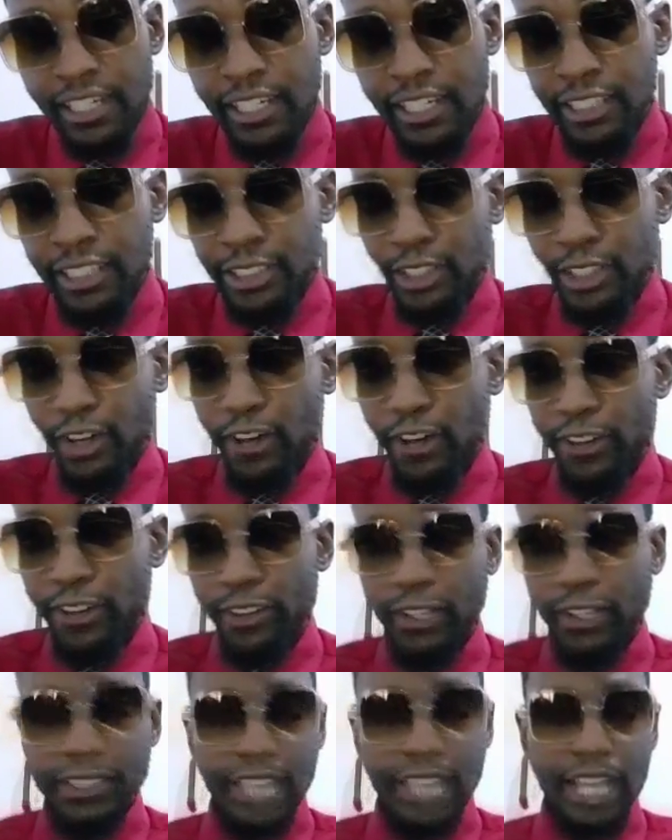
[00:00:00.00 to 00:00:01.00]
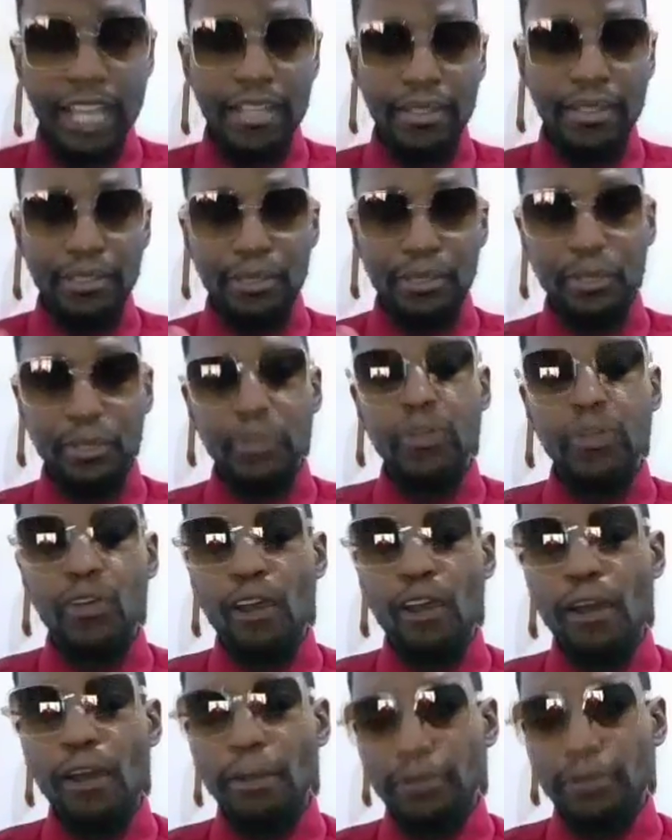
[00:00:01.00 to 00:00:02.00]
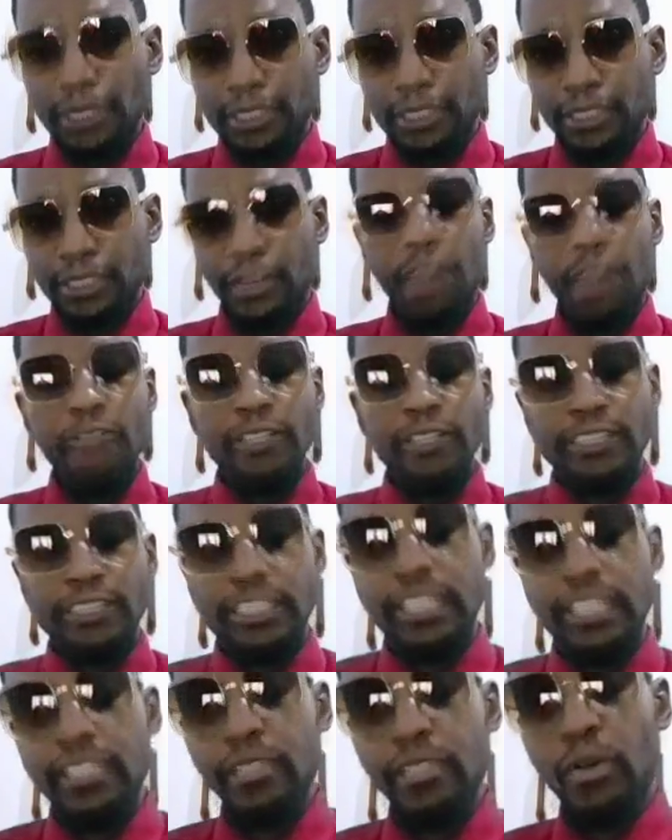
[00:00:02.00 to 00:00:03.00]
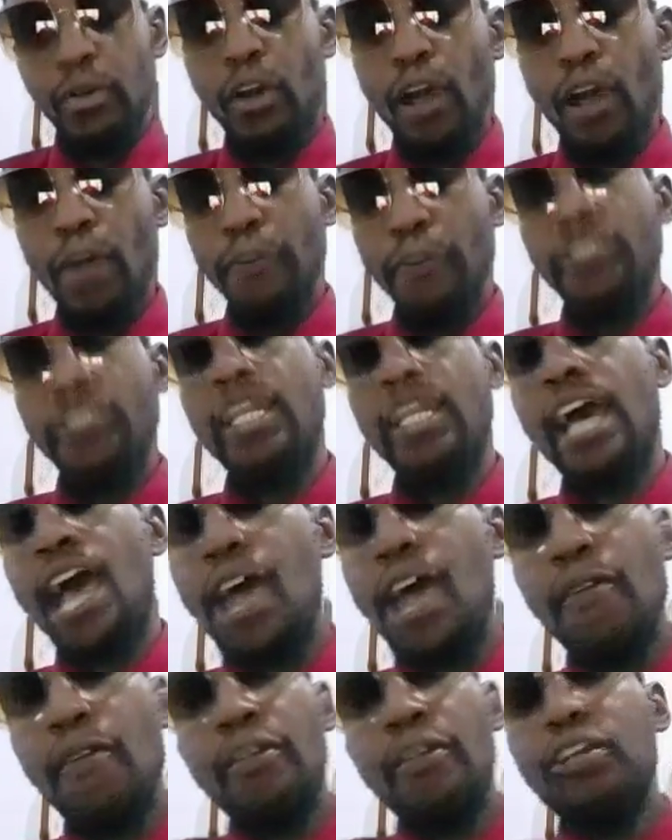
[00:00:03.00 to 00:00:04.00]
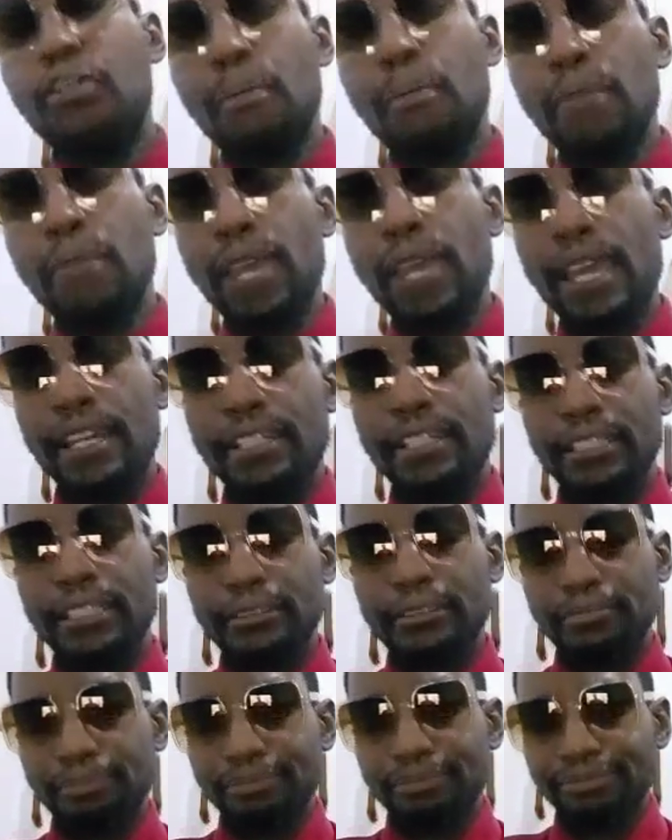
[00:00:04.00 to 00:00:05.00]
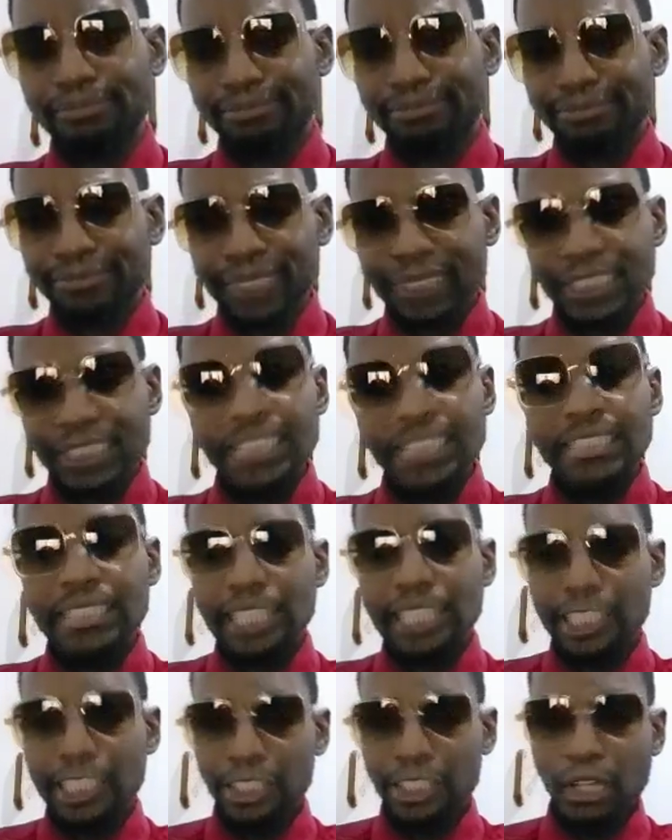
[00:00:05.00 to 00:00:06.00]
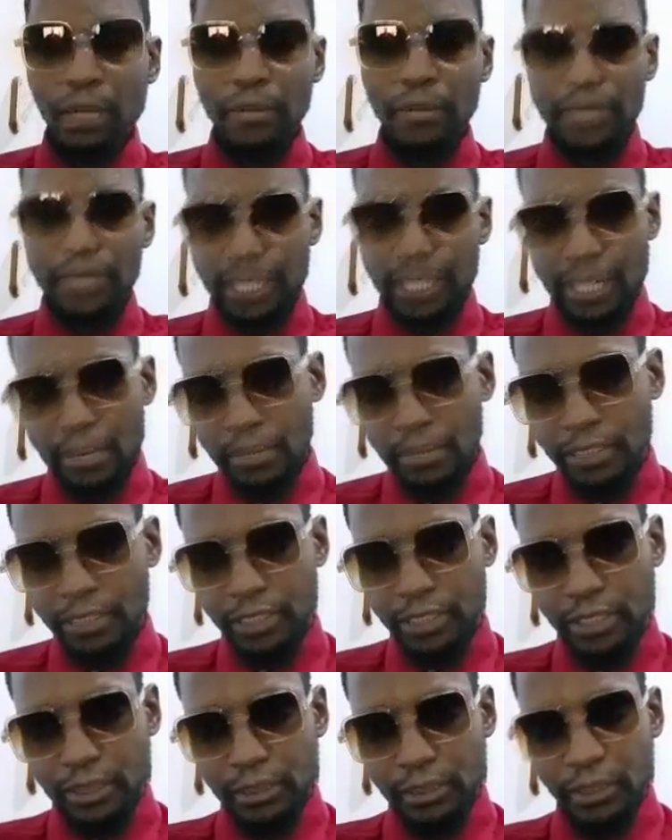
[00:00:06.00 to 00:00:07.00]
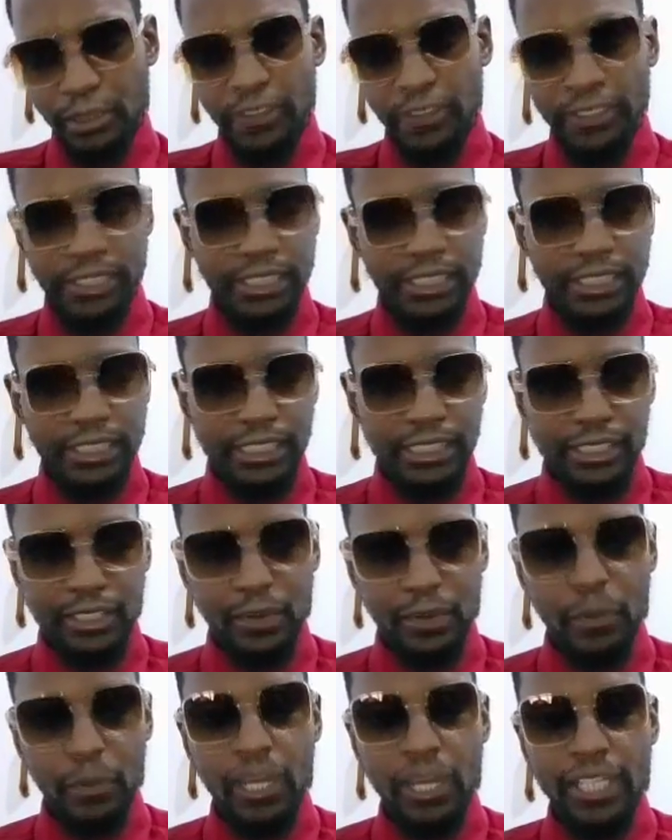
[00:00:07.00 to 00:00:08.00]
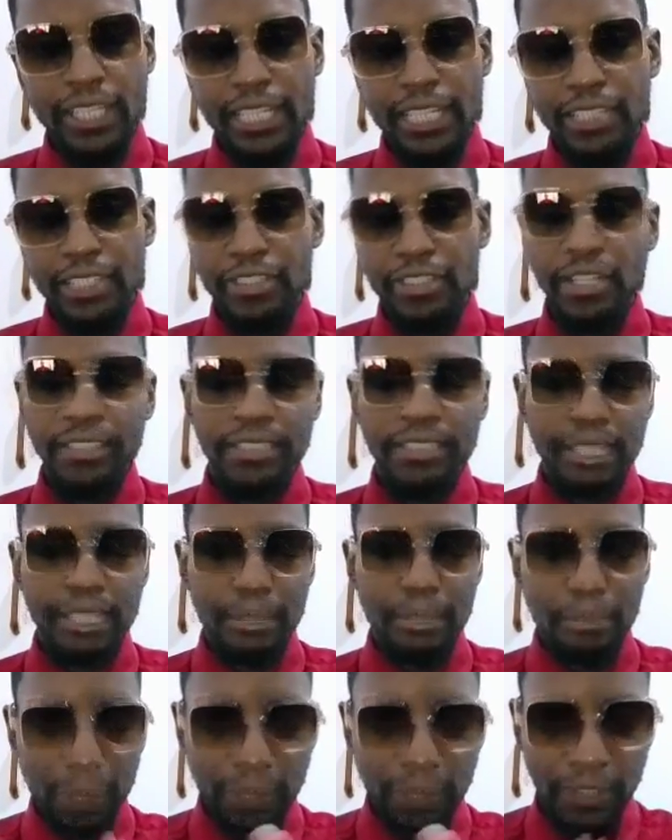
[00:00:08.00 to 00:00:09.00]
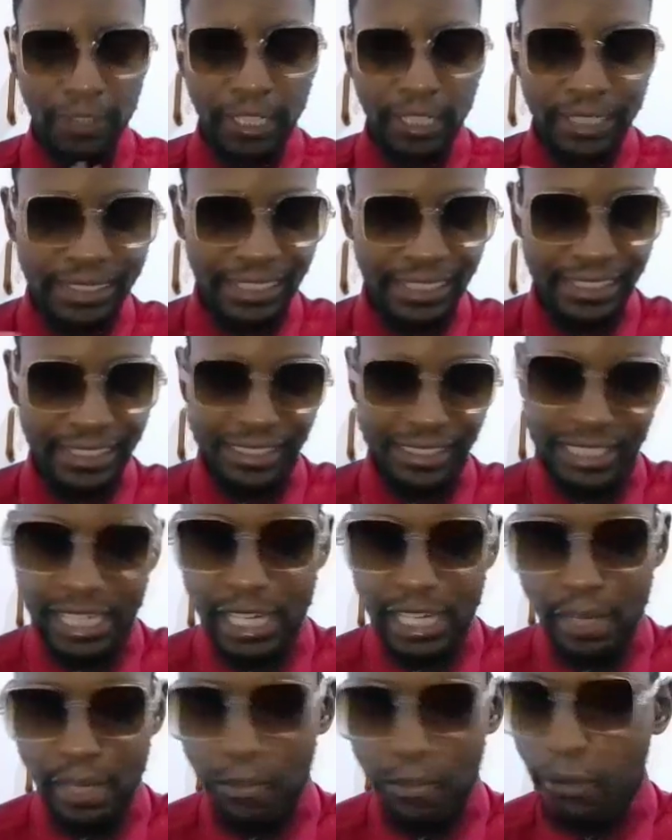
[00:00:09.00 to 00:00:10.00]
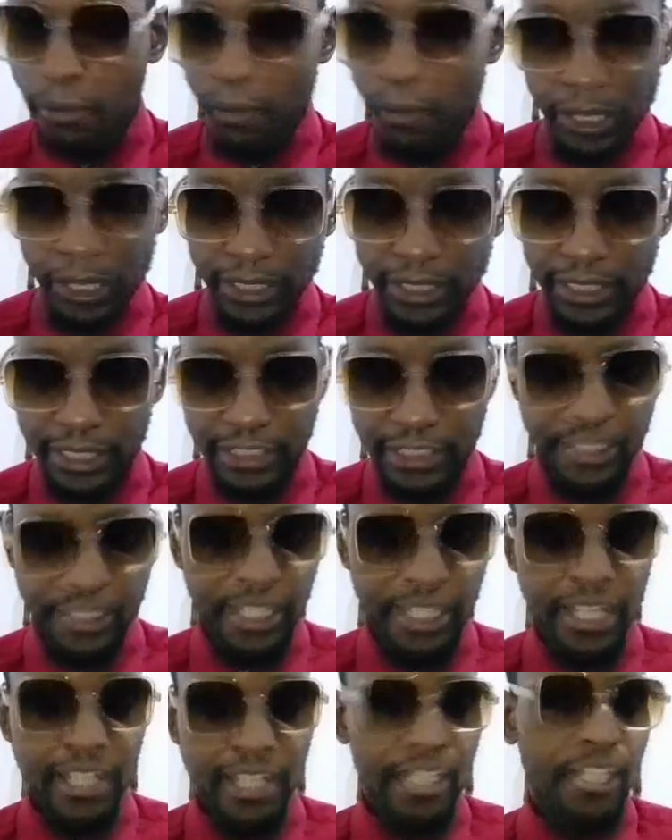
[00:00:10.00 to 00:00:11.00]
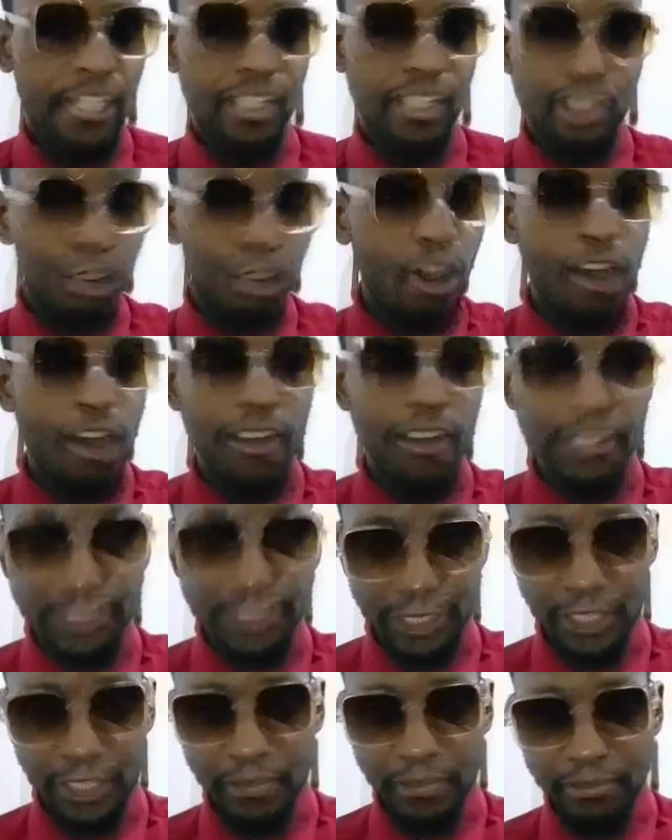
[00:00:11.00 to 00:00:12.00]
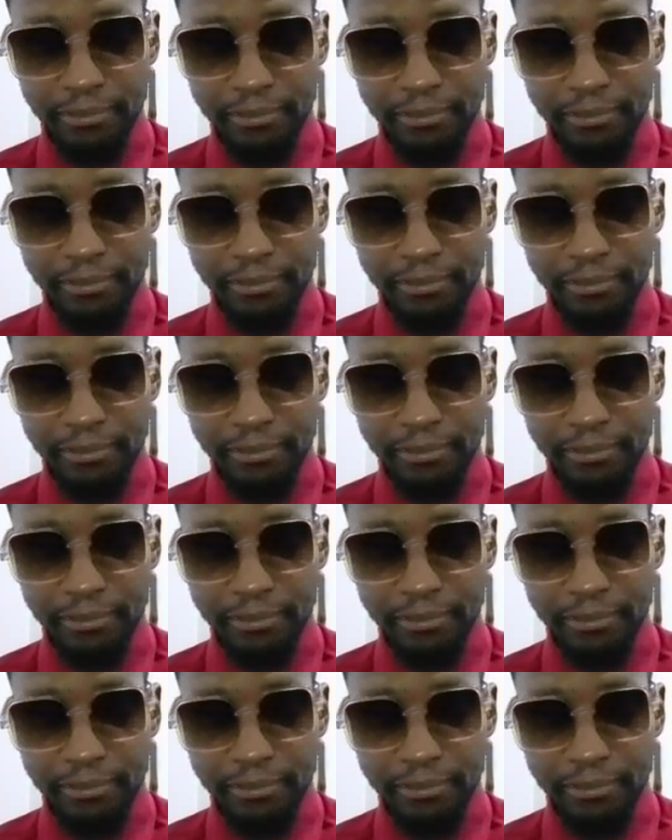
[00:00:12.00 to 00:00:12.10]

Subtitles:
So those are your two options. Obviously, the option I recommend is option number 2, because this is the way that you actually build a sustainable business long term.